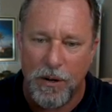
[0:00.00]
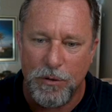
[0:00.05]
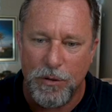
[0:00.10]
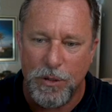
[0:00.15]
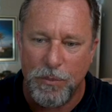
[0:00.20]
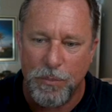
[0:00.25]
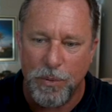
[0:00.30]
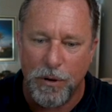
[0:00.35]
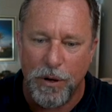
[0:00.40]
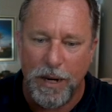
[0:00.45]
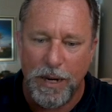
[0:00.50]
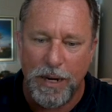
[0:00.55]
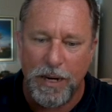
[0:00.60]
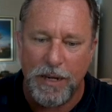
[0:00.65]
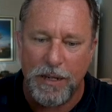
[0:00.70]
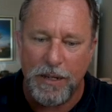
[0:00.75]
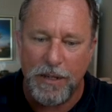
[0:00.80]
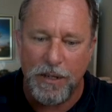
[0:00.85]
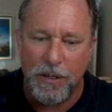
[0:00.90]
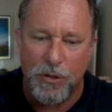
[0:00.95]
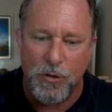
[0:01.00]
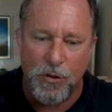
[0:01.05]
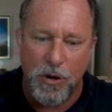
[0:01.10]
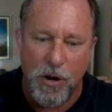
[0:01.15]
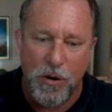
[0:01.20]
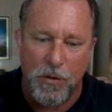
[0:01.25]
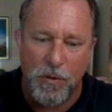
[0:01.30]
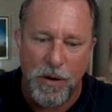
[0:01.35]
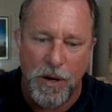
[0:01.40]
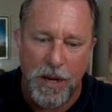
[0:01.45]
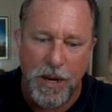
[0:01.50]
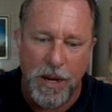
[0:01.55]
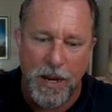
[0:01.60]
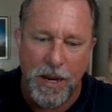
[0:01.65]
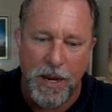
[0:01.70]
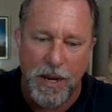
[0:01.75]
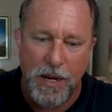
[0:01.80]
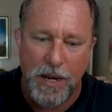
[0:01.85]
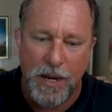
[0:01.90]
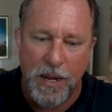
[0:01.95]
go to bring the drone
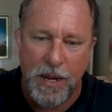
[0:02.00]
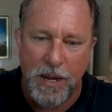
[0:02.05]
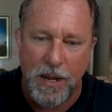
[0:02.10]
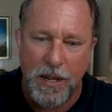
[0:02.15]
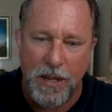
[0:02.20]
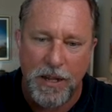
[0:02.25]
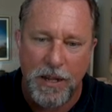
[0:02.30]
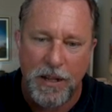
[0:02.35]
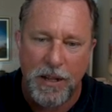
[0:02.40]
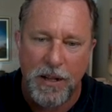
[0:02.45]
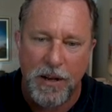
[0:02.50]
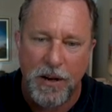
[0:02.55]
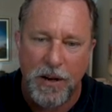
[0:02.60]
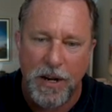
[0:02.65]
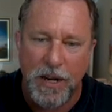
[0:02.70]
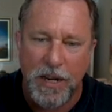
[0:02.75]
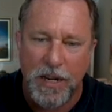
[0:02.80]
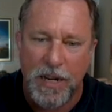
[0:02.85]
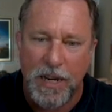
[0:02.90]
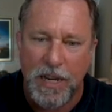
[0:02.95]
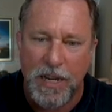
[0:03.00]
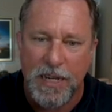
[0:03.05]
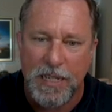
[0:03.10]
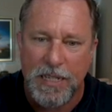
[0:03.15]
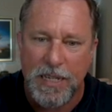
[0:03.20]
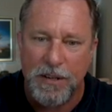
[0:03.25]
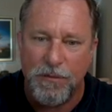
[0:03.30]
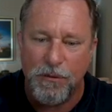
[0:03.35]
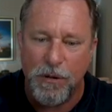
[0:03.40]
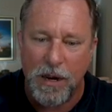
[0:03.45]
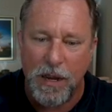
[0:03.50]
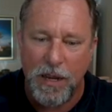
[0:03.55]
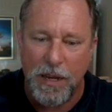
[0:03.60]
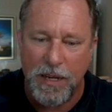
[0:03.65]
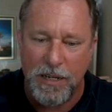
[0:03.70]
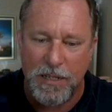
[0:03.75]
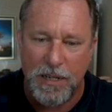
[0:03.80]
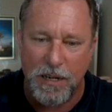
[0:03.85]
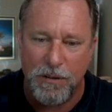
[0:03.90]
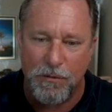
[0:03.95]
in, that I can easy, re
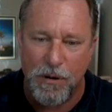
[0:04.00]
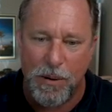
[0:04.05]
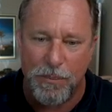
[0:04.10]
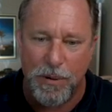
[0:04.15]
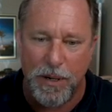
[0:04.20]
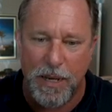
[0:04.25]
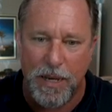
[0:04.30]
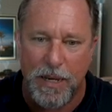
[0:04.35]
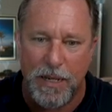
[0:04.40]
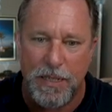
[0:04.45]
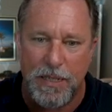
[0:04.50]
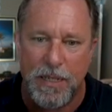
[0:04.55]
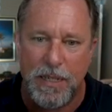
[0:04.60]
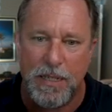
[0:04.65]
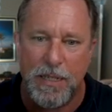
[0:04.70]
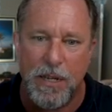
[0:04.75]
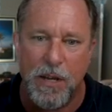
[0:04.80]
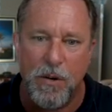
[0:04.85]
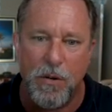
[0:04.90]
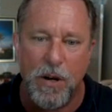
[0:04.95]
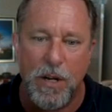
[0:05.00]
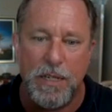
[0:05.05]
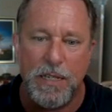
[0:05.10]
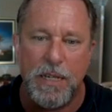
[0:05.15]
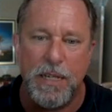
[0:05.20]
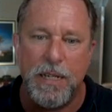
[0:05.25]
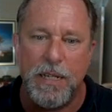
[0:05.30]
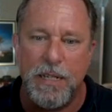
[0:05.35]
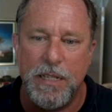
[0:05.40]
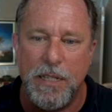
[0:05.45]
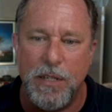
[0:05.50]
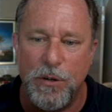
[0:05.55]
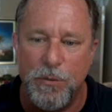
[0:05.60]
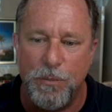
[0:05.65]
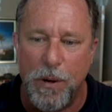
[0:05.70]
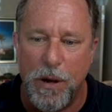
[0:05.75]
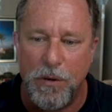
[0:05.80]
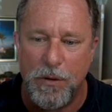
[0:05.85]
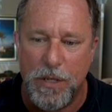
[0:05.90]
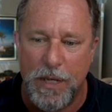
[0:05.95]
easily replicate it. So I see these
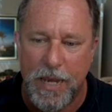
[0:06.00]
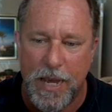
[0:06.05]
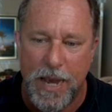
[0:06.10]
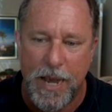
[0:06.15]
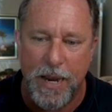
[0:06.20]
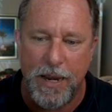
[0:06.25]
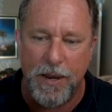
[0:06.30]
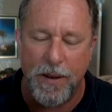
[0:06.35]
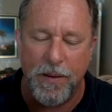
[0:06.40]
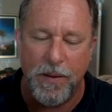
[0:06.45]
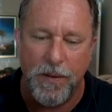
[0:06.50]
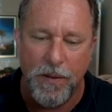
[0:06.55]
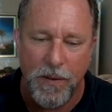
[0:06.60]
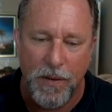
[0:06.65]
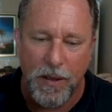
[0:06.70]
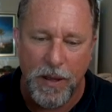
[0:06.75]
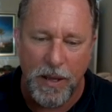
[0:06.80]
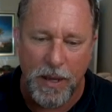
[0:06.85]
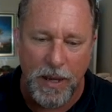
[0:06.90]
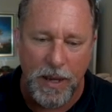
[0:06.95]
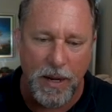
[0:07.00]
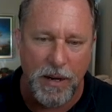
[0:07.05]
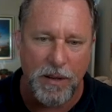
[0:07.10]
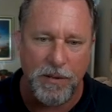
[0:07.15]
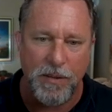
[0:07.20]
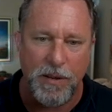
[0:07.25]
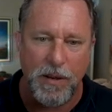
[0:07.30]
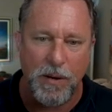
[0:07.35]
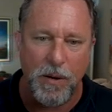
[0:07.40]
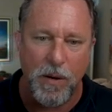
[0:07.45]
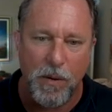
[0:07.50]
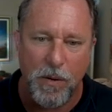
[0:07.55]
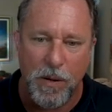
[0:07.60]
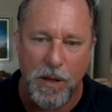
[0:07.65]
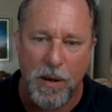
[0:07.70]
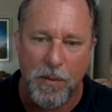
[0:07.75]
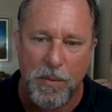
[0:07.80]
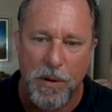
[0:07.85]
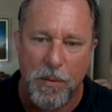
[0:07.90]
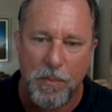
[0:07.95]
two boats ahead and I think, oh,
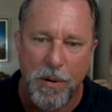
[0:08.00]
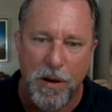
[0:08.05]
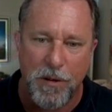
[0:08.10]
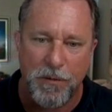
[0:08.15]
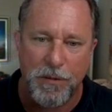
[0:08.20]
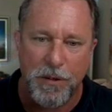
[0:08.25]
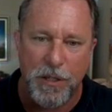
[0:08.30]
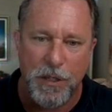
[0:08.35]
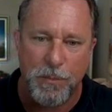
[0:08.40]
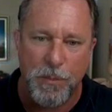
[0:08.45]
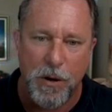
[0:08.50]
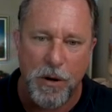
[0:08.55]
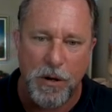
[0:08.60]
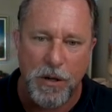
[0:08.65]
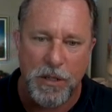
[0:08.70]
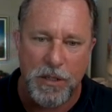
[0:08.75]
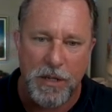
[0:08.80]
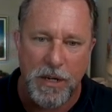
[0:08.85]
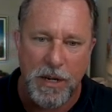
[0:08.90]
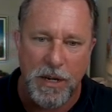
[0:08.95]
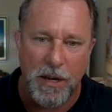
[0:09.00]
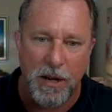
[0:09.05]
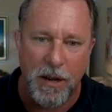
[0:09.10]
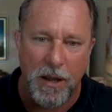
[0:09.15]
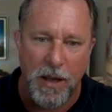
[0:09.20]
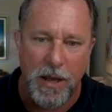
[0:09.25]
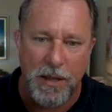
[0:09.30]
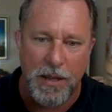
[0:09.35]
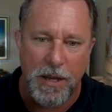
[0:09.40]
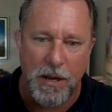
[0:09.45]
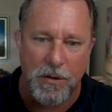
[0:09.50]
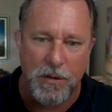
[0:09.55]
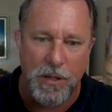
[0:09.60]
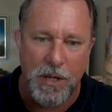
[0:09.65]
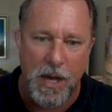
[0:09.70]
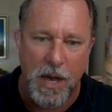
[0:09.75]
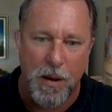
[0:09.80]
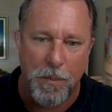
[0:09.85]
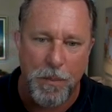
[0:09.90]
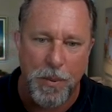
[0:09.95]
that would be a perfect spot because I can line
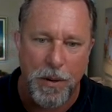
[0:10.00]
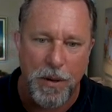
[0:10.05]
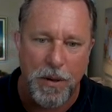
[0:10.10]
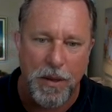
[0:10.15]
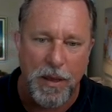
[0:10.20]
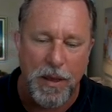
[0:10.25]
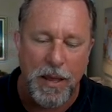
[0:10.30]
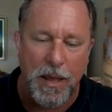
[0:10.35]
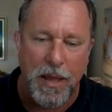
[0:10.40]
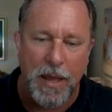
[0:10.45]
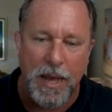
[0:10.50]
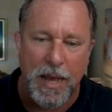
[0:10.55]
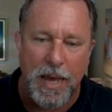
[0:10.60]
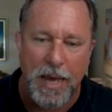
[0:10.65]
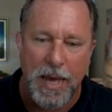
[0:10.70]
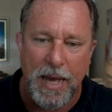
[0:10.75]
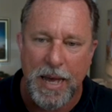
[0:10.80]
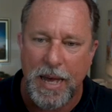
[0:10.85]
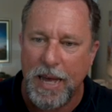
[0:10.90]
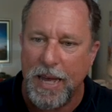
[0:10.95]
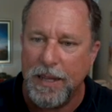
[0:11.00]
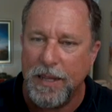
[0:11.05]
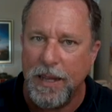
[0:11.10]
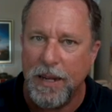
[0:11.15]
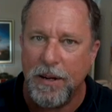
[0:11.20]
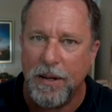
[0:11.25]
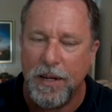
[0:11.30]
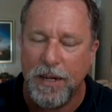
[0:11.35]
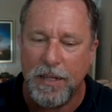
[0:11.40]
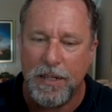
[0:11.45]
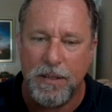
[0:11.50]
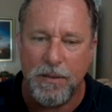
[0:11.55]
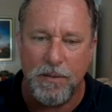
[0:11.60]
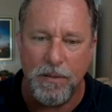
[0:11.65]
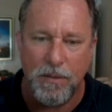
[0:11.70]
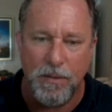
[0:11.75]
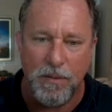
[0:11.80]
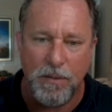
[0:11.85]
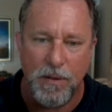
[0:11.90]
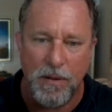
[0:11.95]
those up and then I can
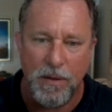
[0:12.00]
